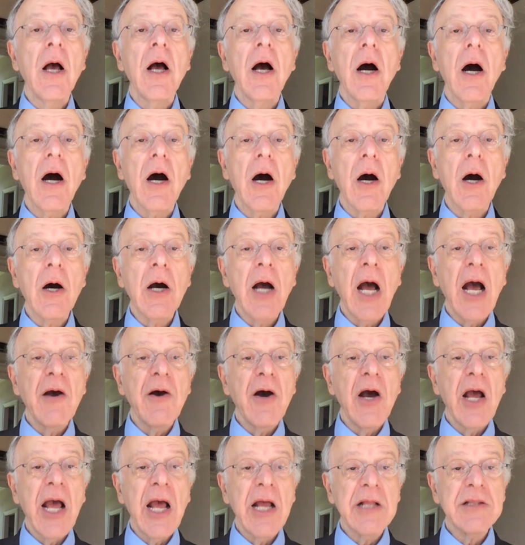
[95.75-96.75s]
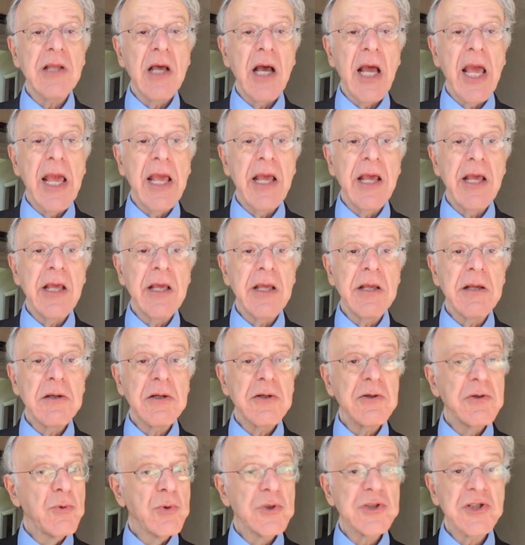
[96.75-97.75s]
uh, at a
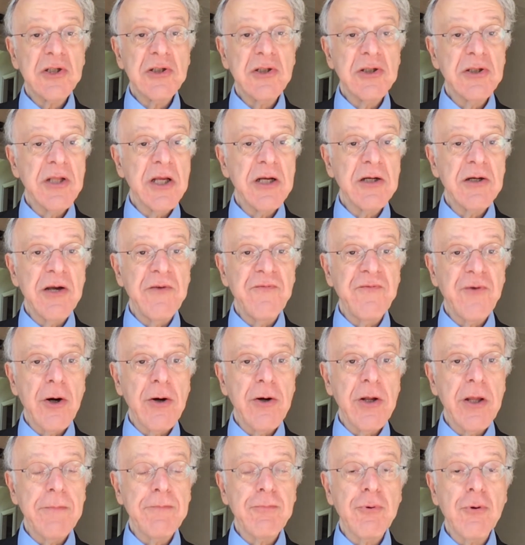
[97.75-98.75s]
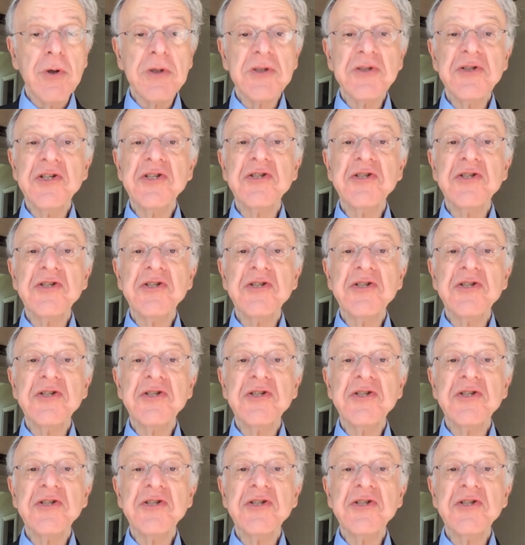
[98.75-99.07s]
was clinically very important,